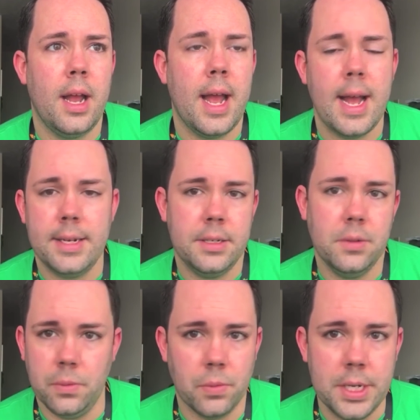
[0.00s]
had
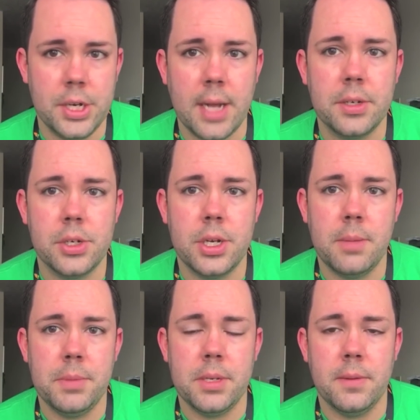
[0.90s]
to reach out to
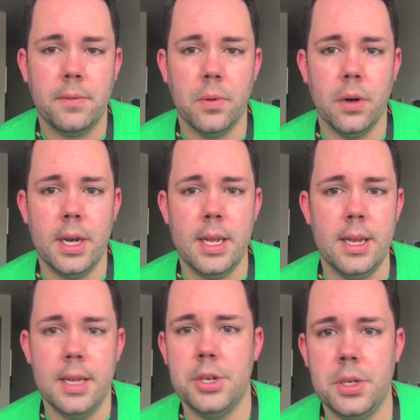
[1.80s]
Shipt for
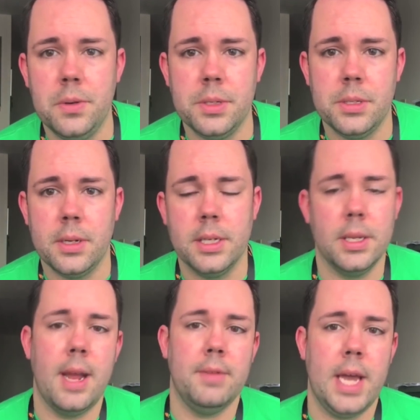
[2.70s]
any issues, because
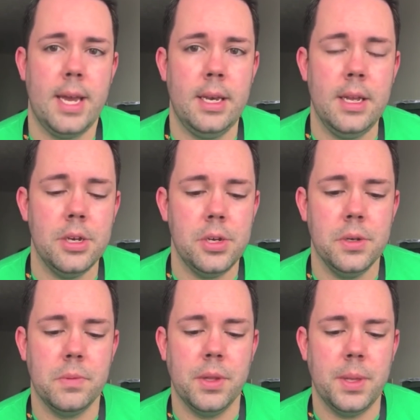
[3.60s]
I haven't had any
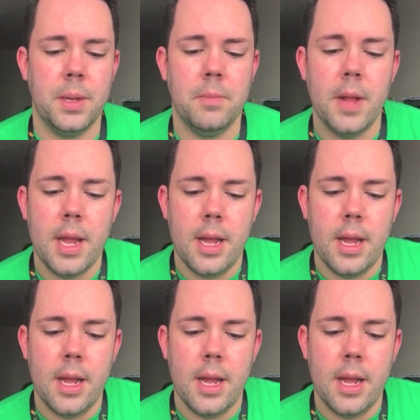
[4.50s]
issues with them,